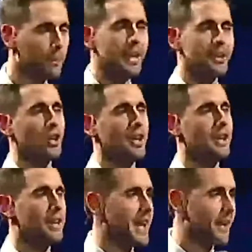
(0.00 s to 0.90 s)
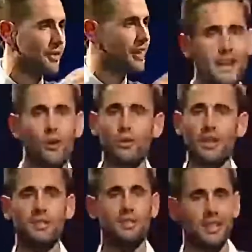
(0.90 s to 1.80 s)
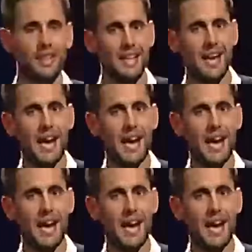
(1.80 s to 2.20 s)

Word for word: and I'm there trying to navigate all this.